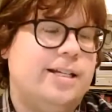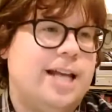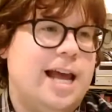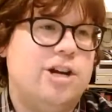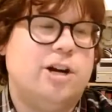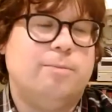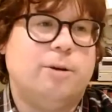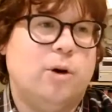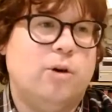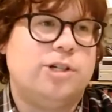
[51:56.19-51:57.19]
tenure and
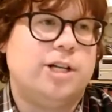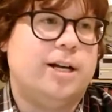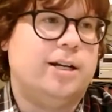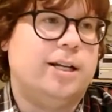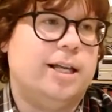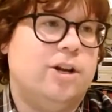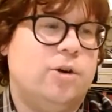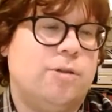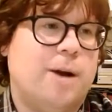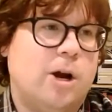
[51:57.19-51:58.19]
promotion in the
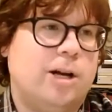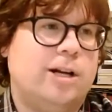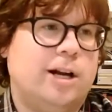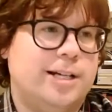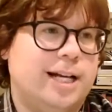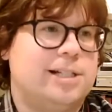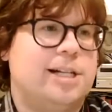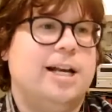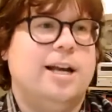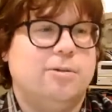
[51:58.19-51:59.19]
North American context,
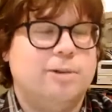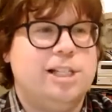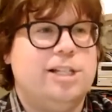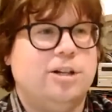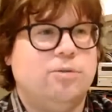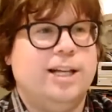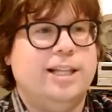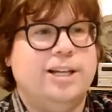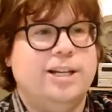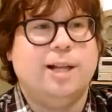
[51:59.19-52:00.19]
we still
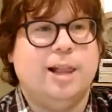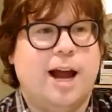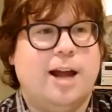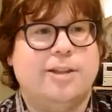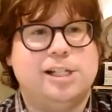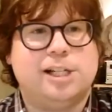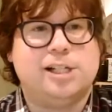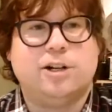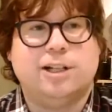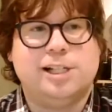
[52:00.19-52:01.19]
really rely on these
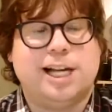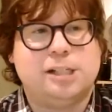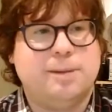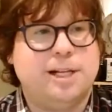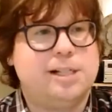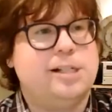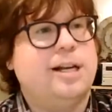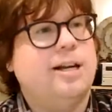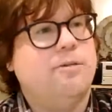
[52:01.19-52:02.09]
external assessments.